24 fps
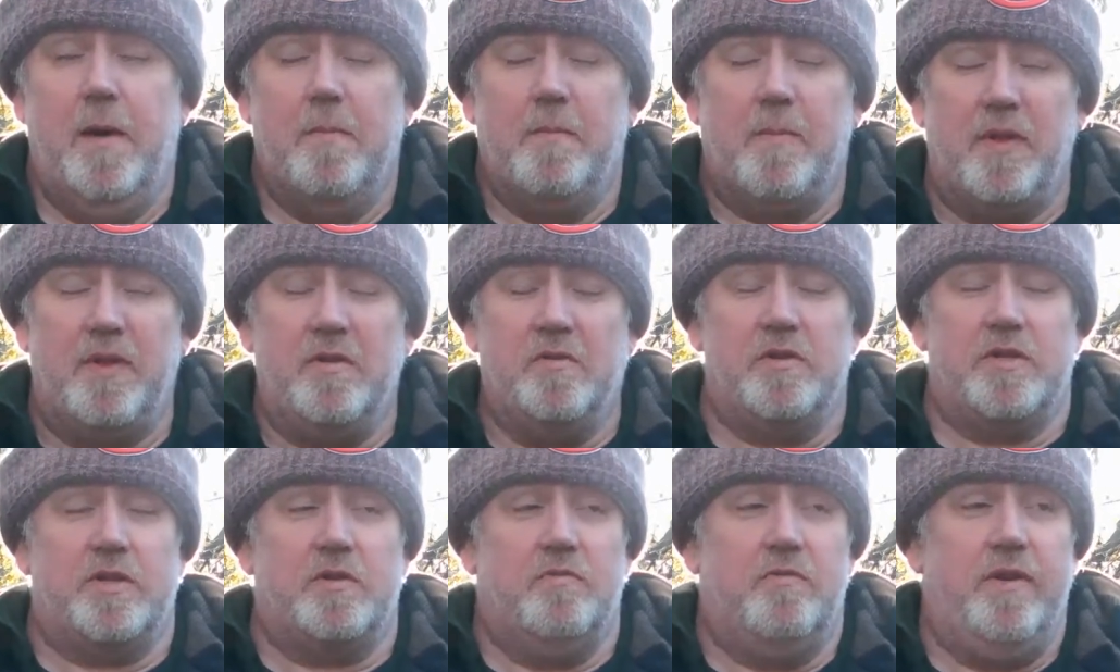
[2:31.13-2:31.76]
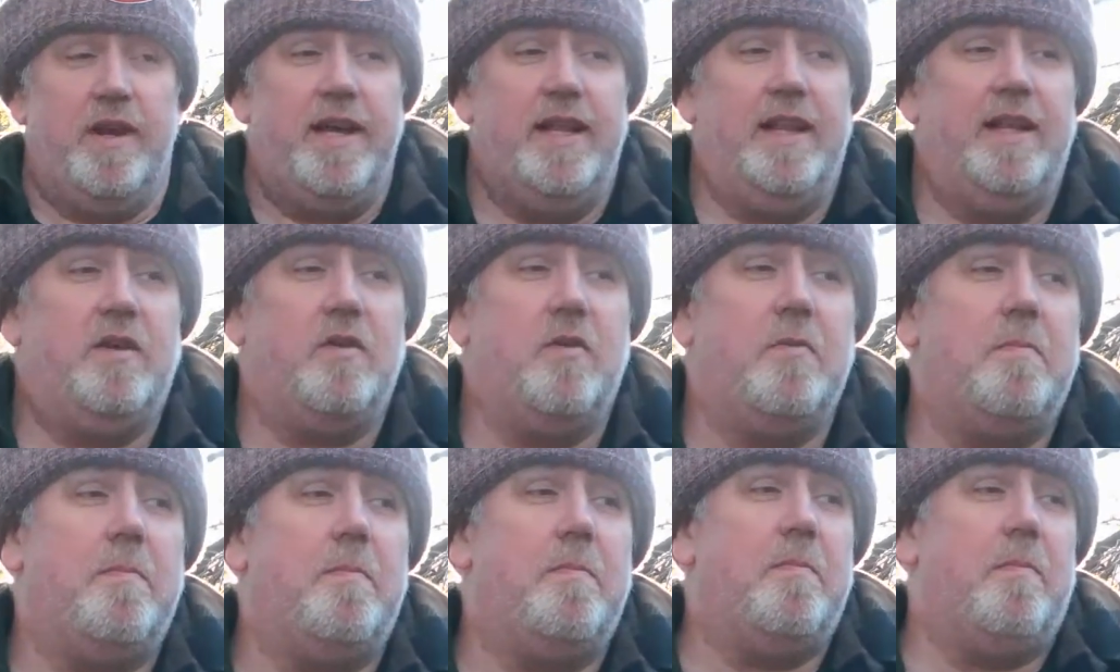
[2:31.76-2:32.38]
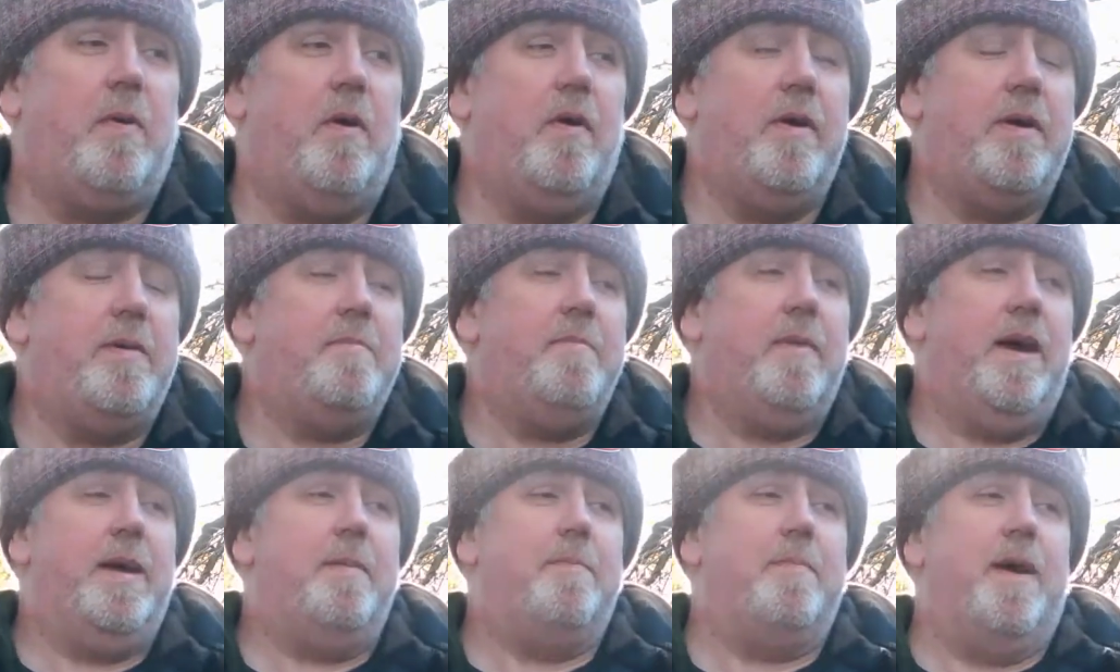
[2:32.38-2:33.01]
But there was a really good
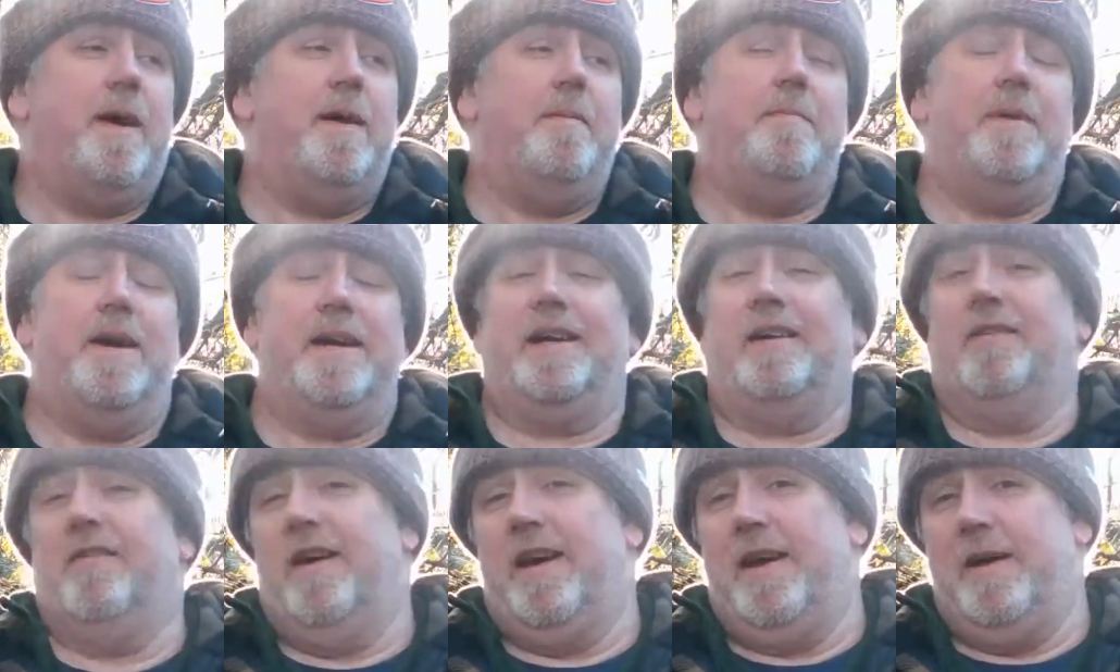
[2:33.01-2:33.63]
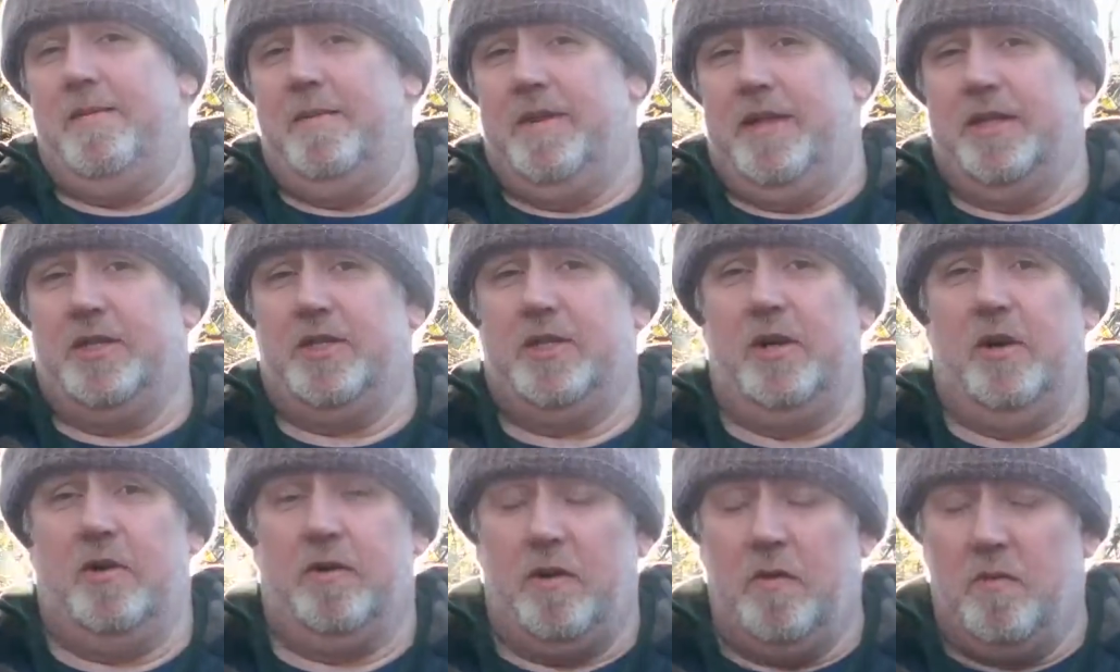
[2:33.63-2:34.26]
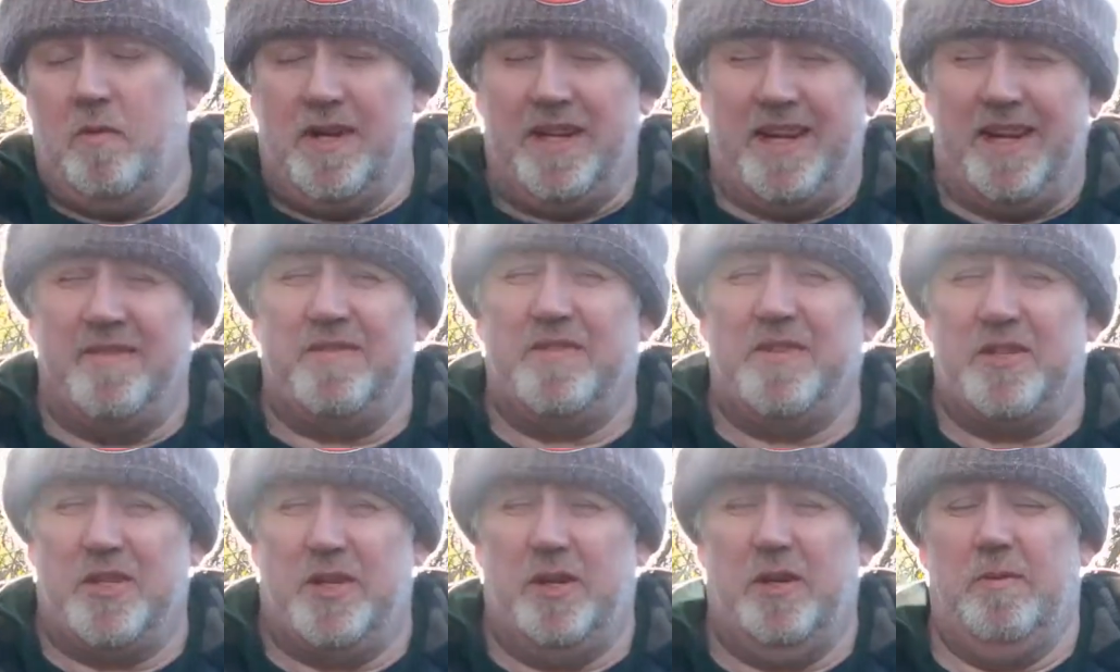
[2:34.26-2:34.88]
point made by Matt Graham in the show. I don't want to
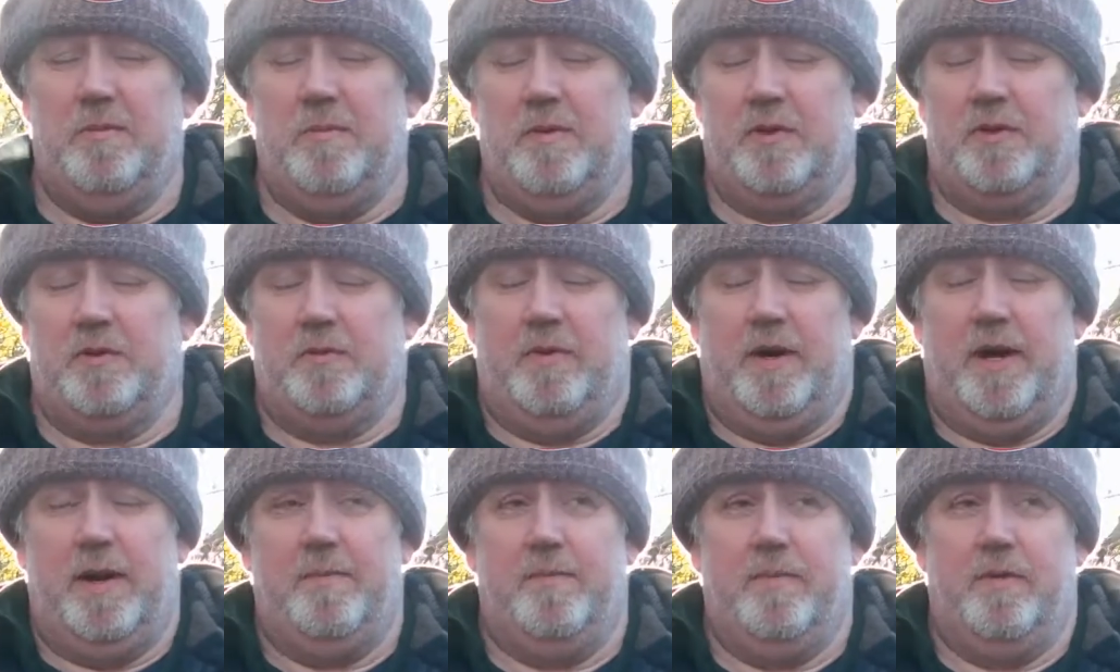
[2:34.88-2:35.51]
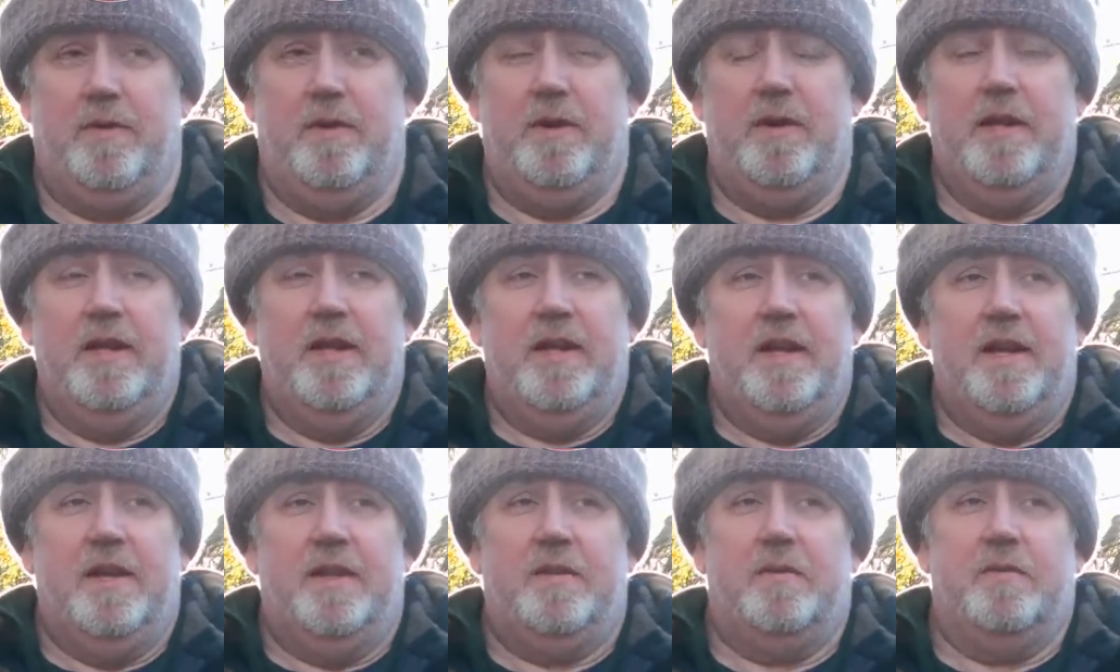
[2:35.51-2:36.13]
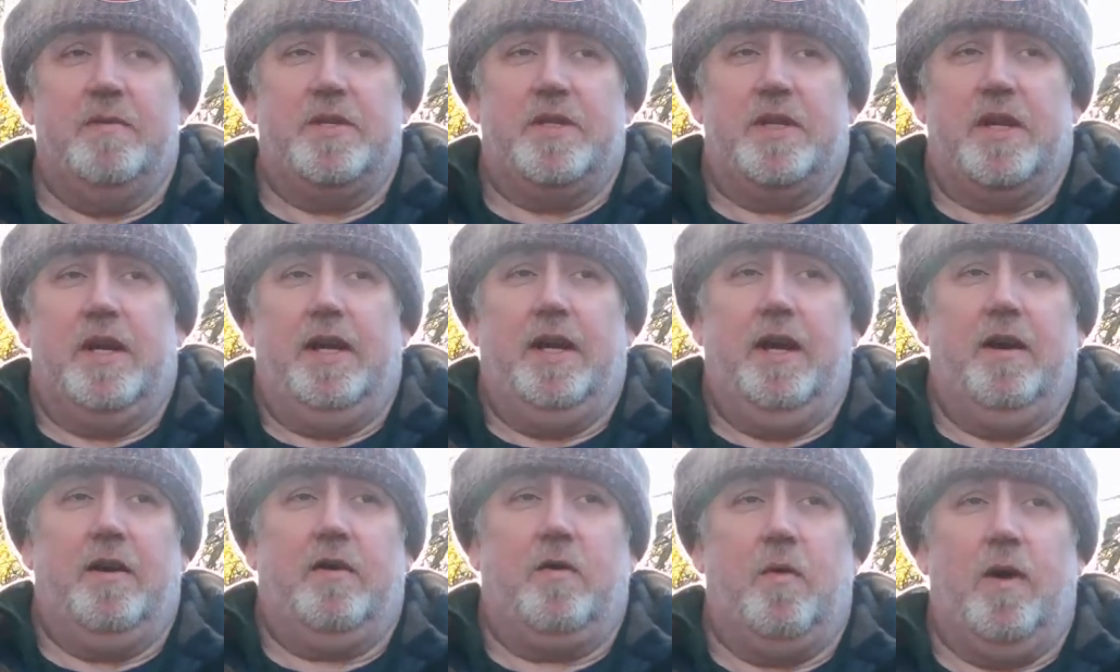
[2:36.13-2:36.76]
give too much away, but there was a
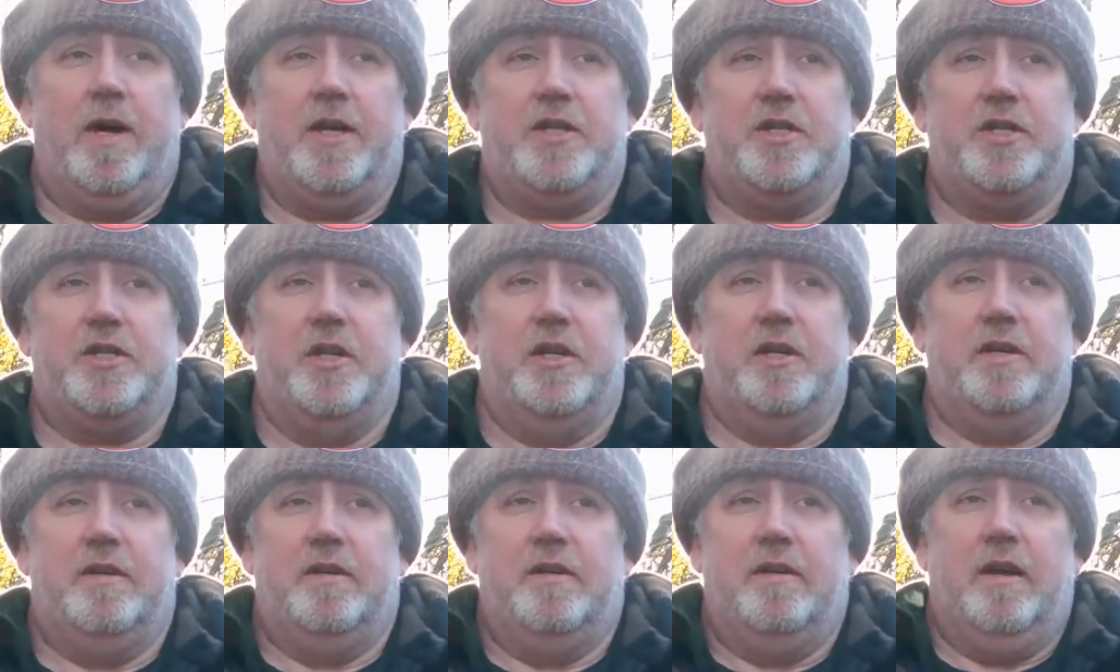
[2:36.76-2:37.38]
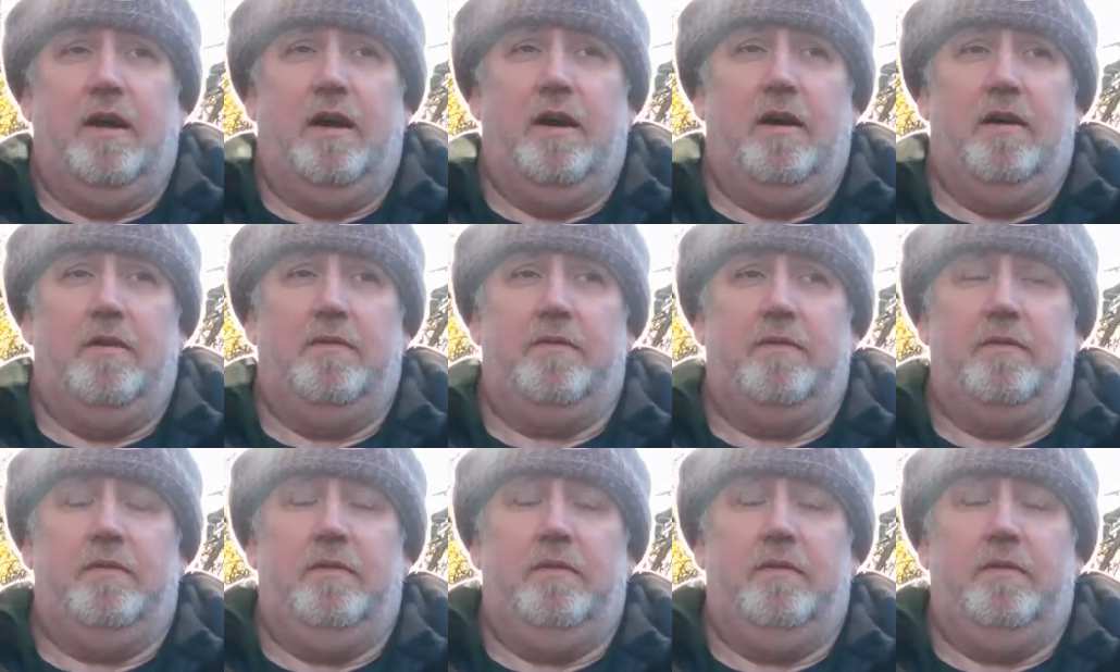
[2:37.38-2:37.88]
question of